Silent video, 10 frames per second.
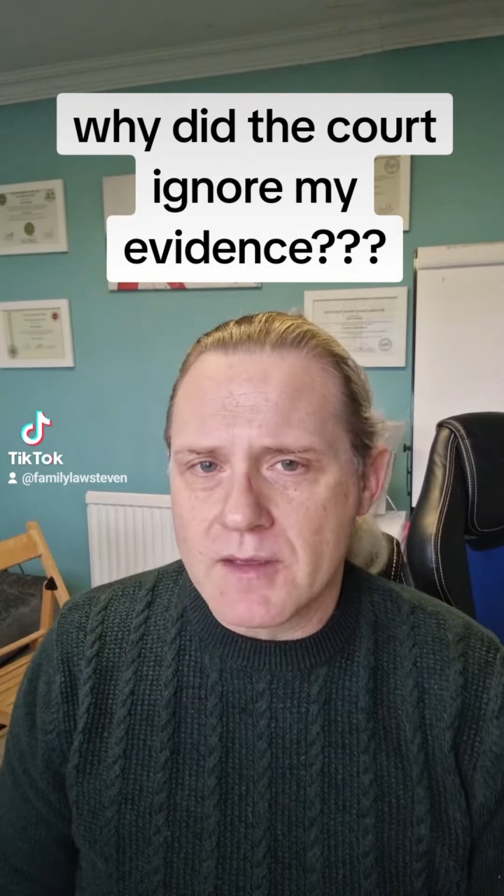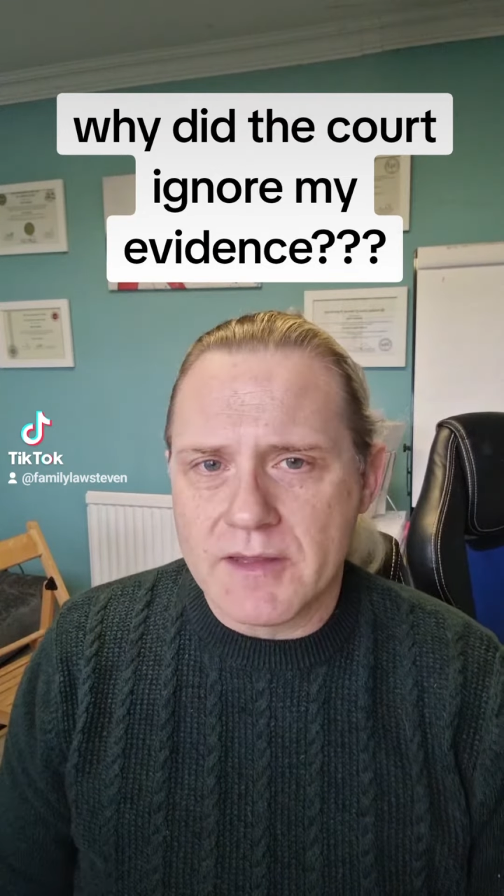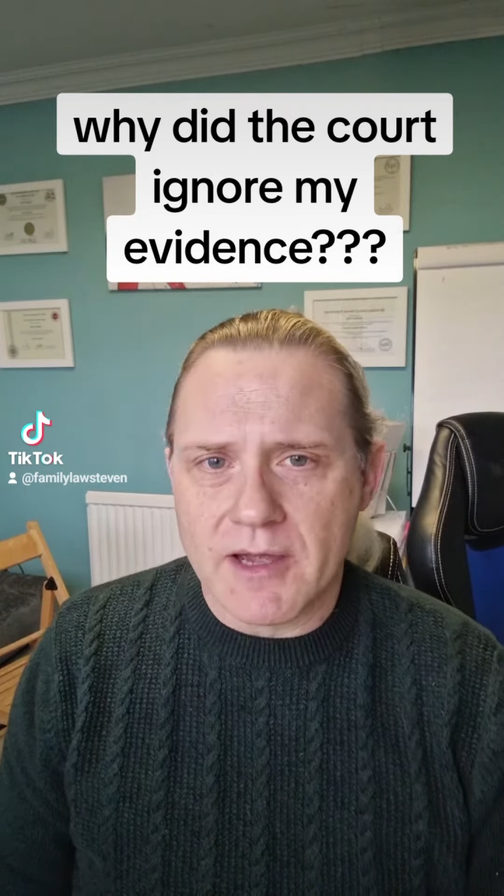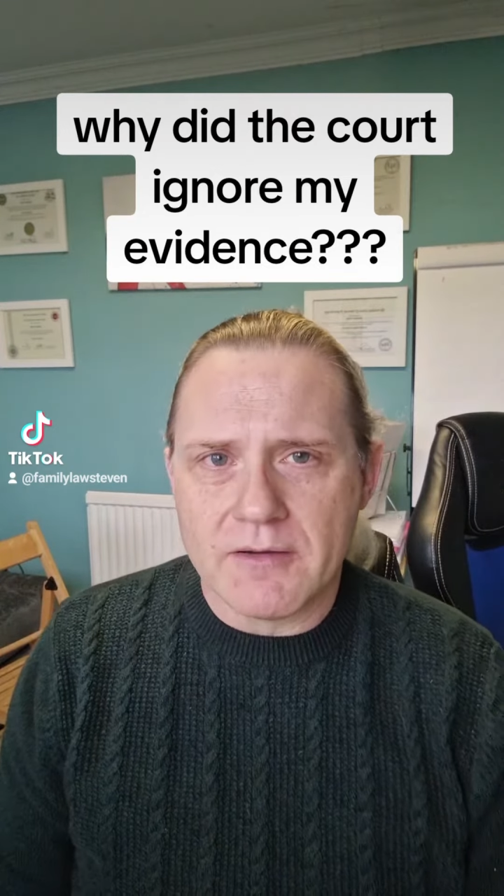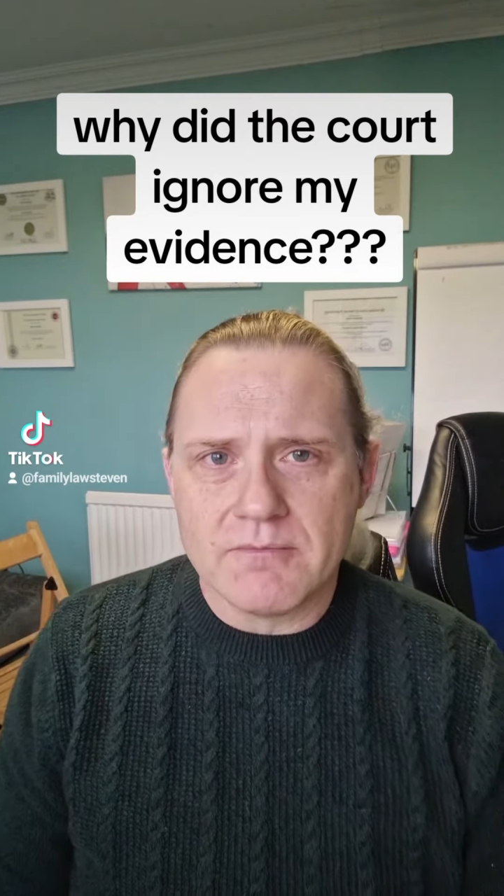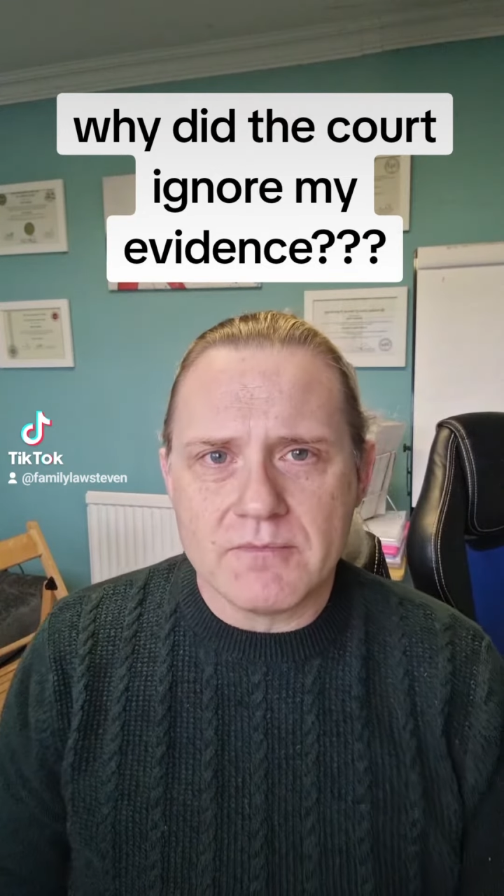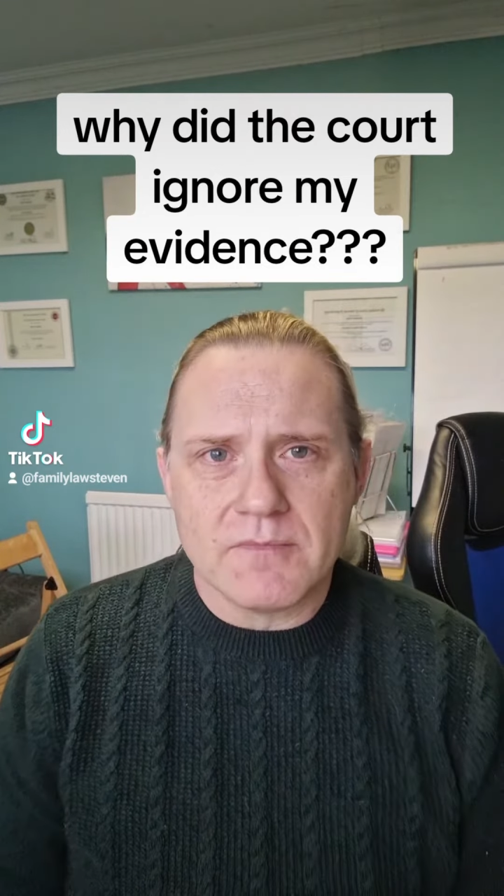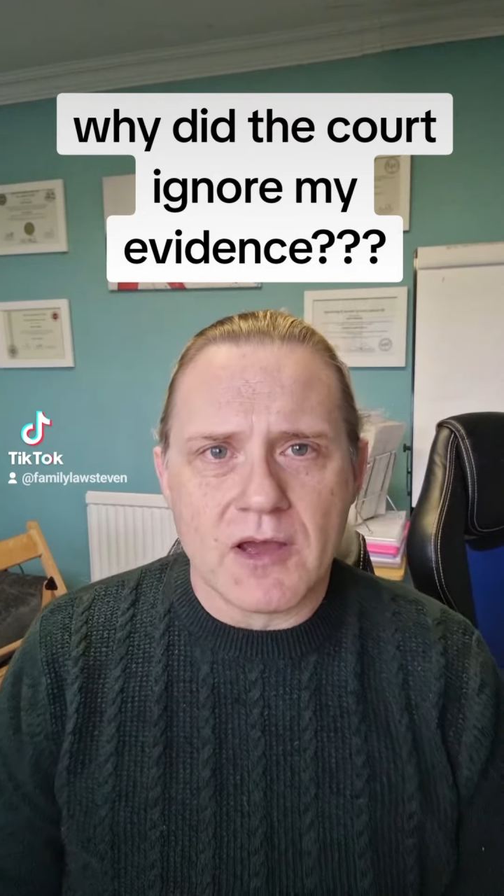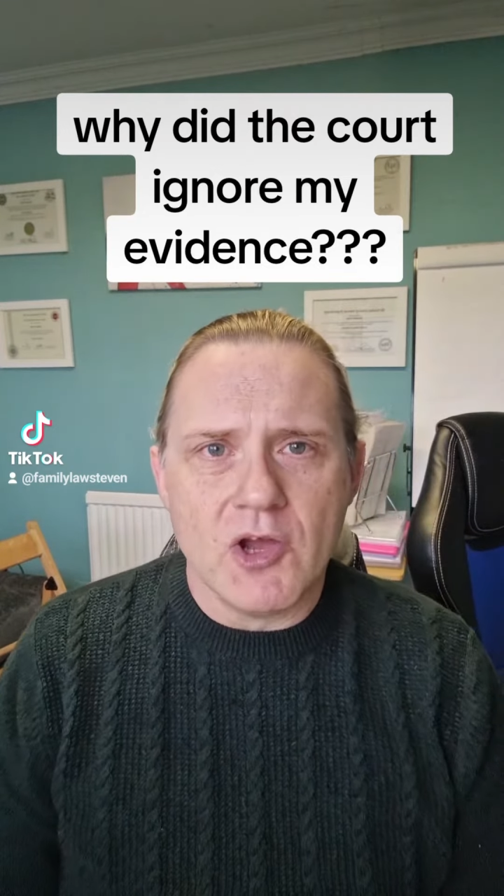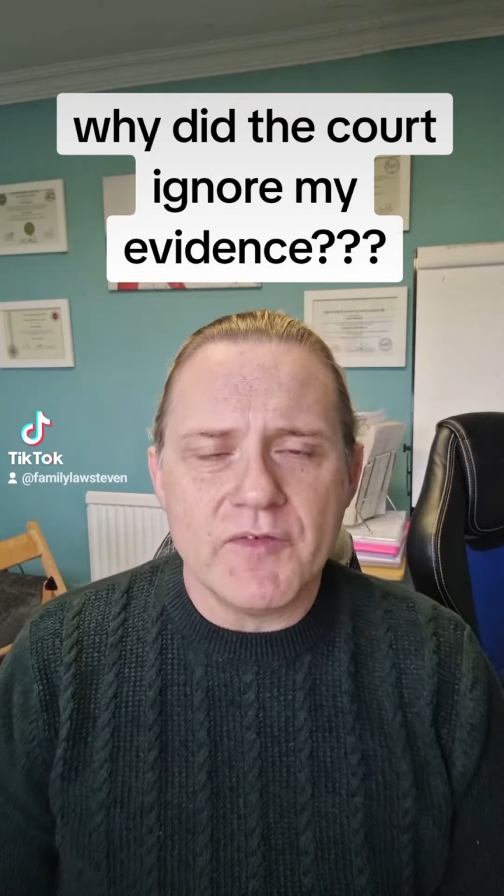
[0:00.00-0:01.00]
Now,
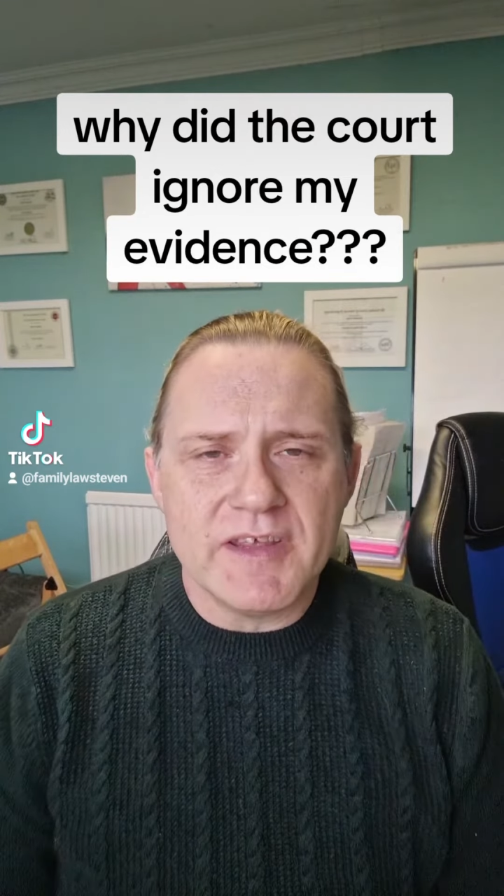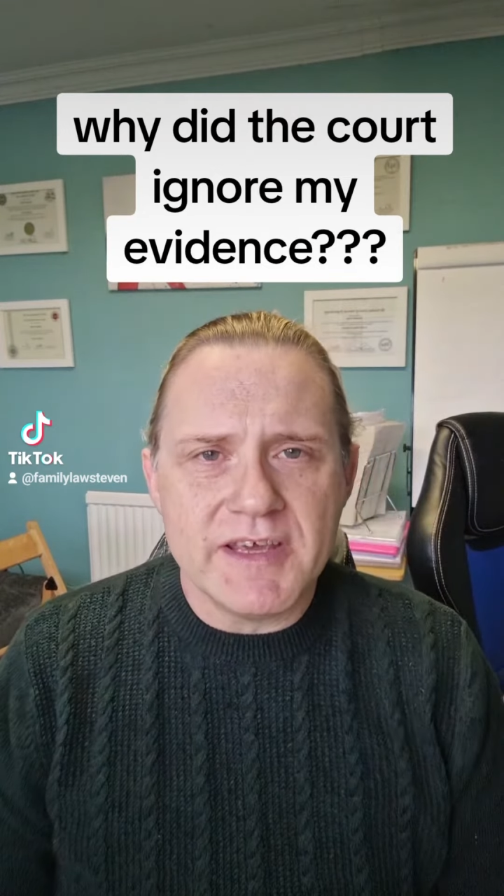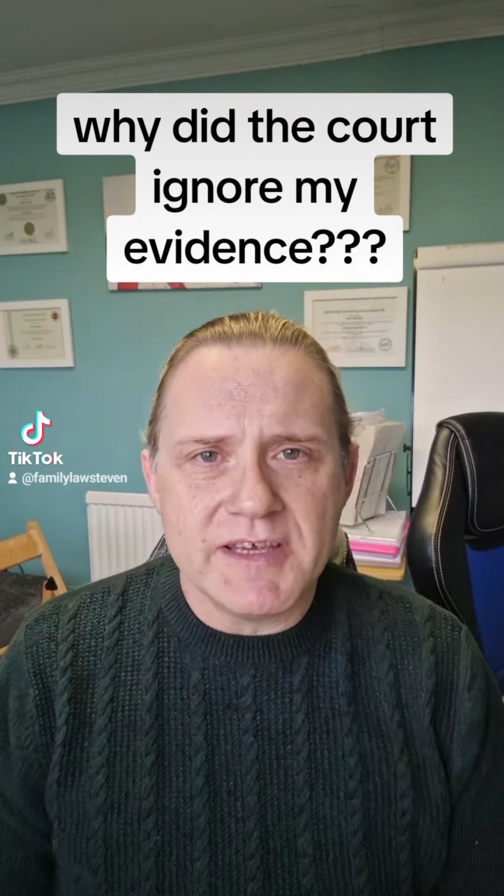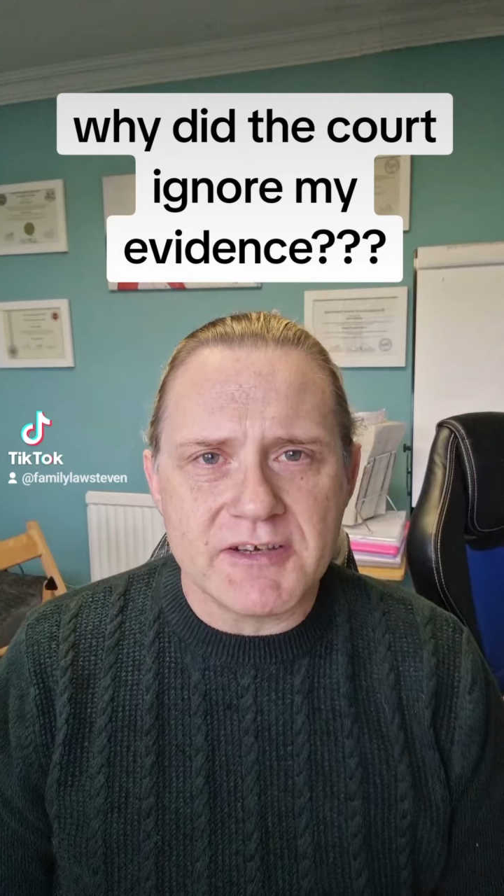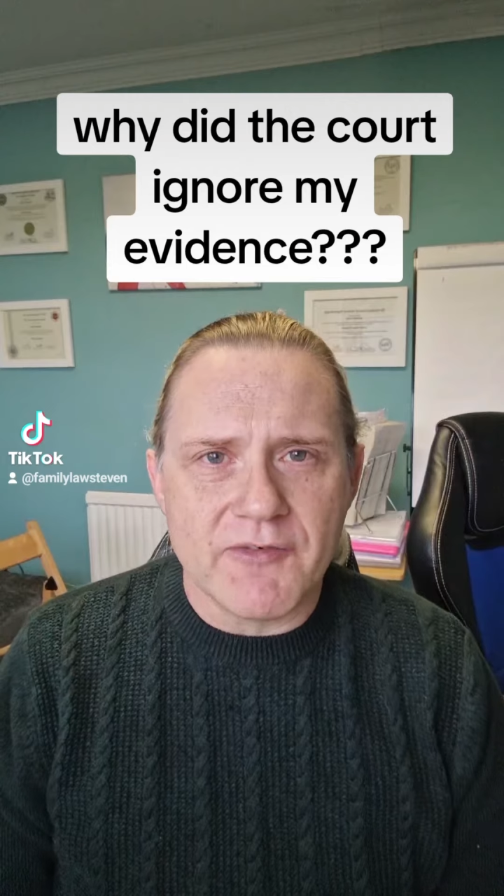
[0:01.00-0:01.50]
over the years